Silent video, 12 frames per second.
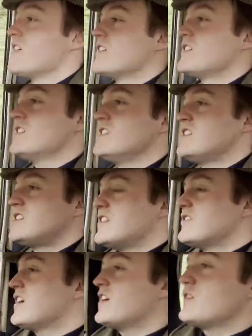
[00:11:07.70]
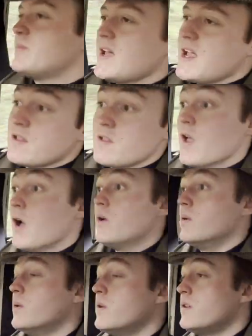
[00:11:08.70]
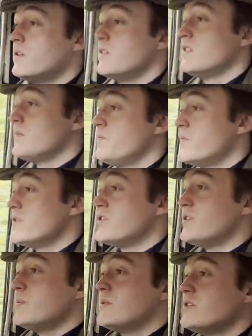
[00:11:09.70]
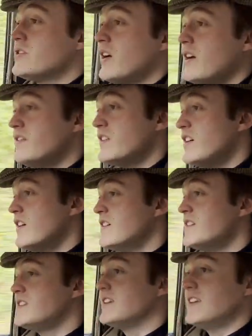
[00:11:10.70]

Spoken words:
Can you see around the bend? No. Should we drive at 90?